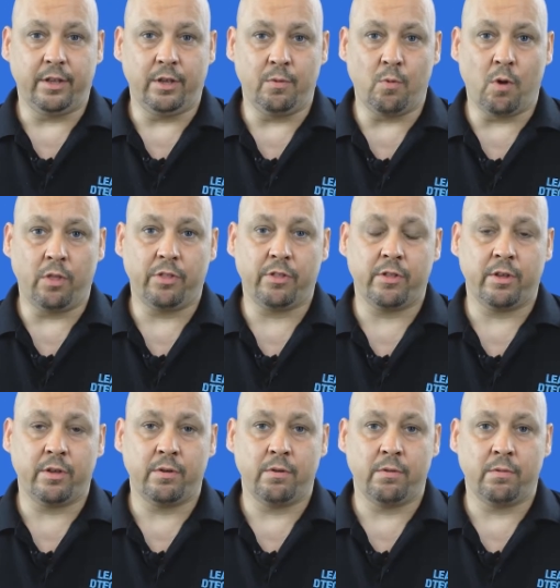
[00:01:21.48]
You want
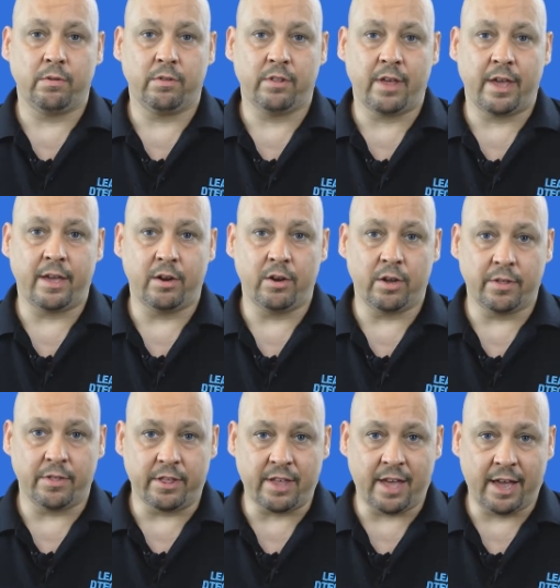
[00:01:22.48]
to take a
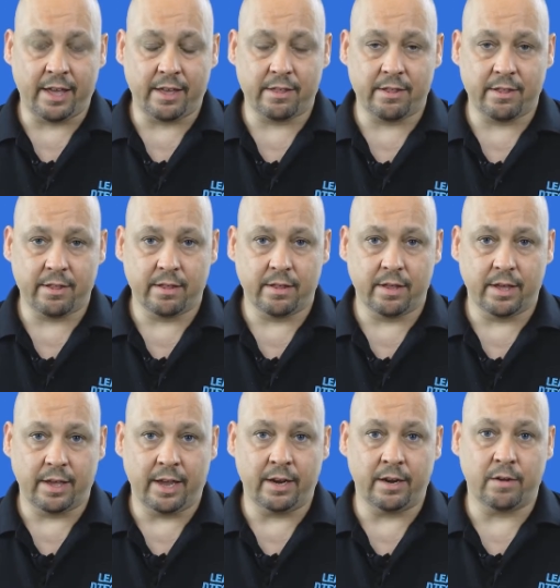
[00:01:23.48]
look at the tanks
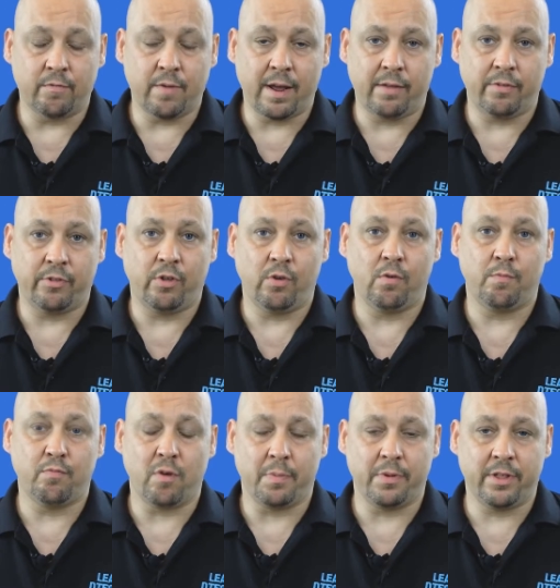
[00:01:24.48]
in and around
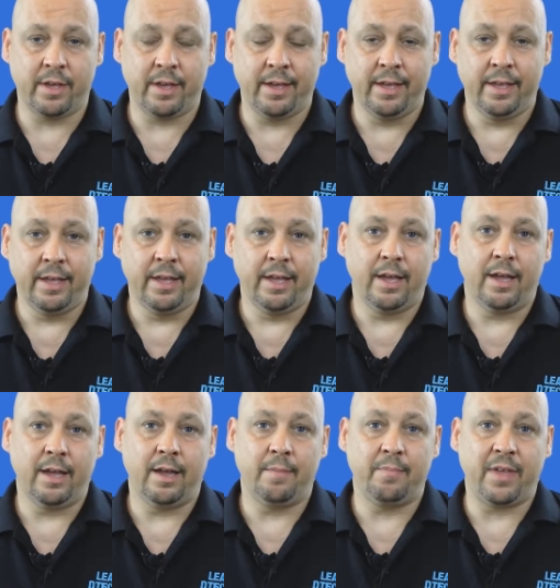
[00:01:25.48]
your property.
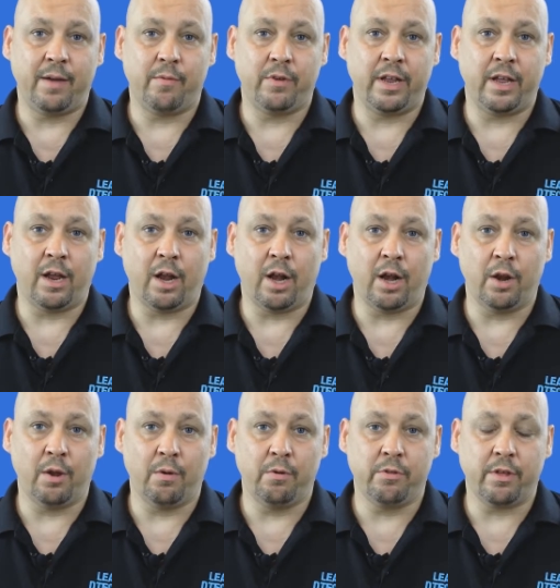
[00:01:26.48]
That would
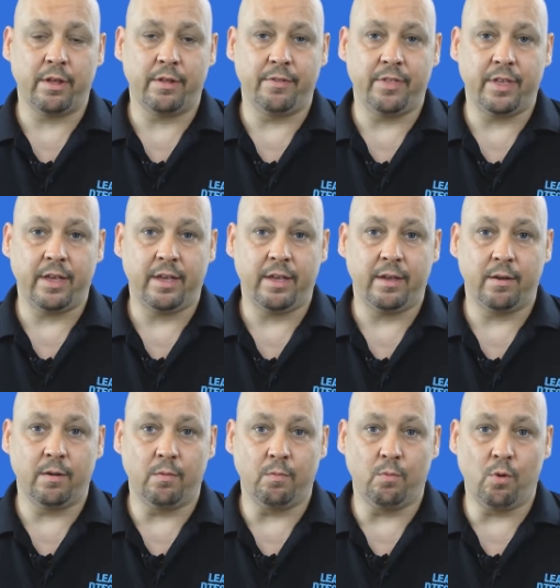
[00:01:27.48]
include
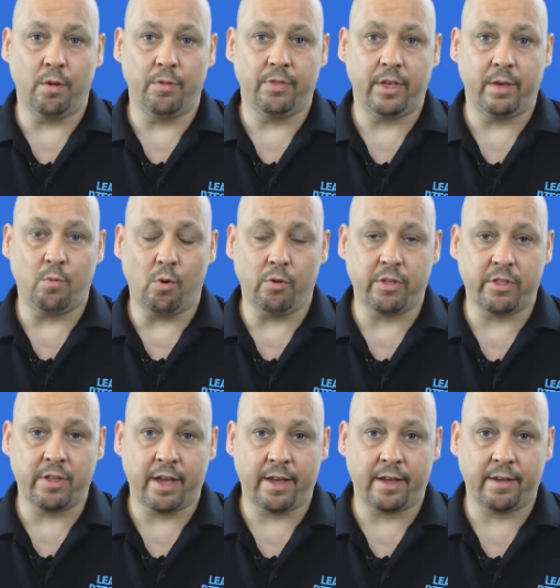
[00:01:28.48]
the
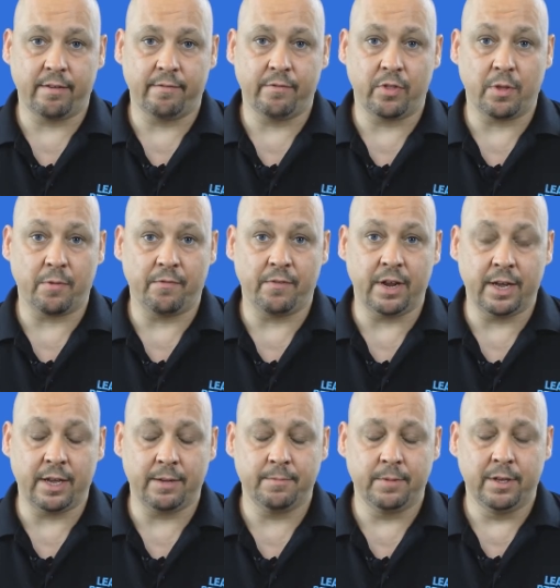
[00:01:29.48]
water tank for the
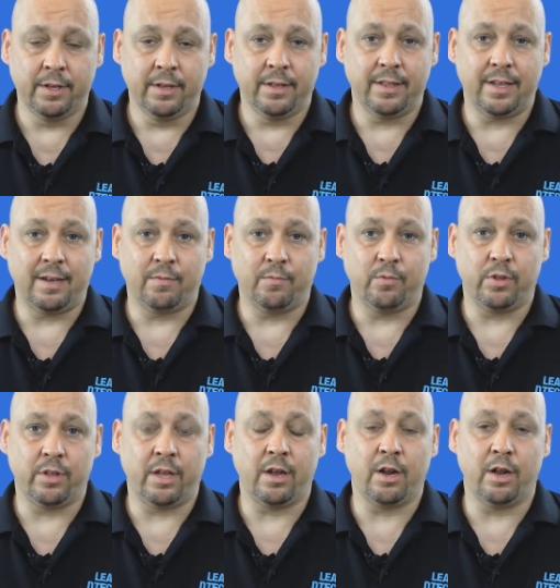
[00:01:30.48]
villa. That
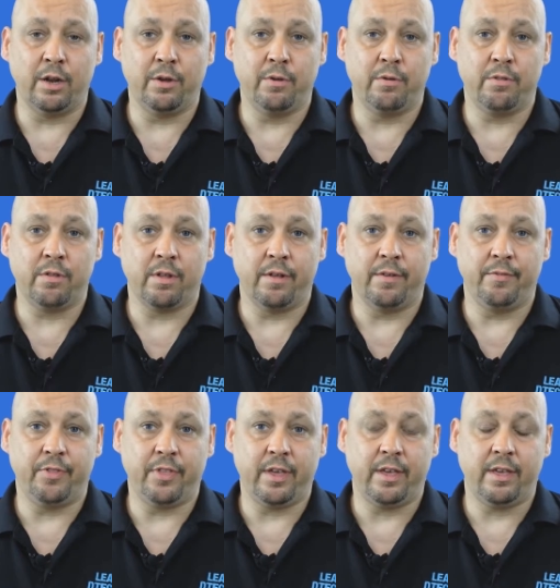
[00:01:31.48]
would include
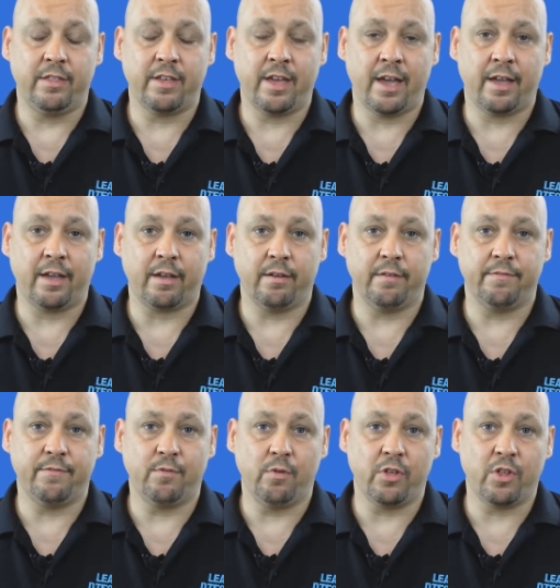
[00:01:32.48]
the
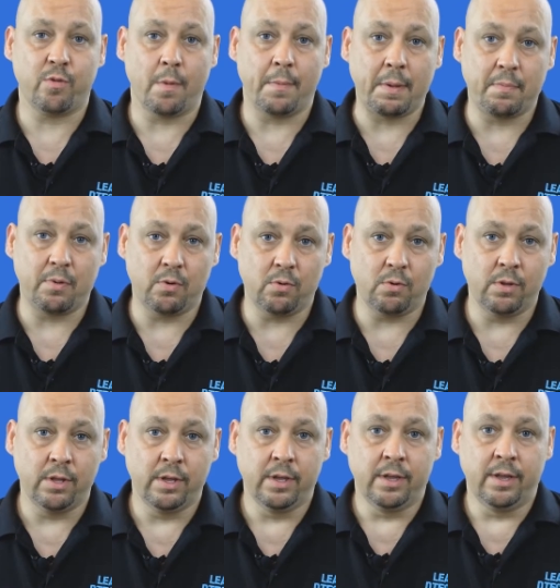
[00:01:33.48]
tank for the swimming
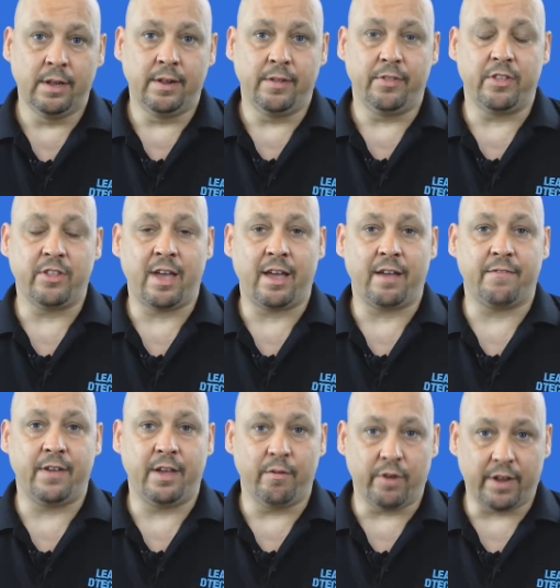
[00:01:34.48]
pool, the
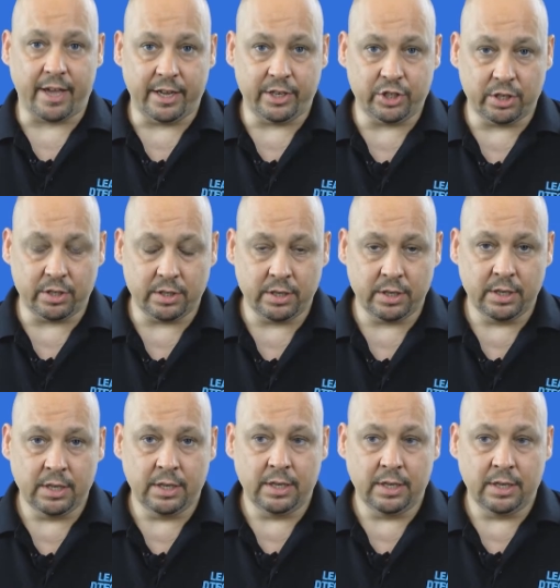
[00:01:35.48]
tank for irrigation.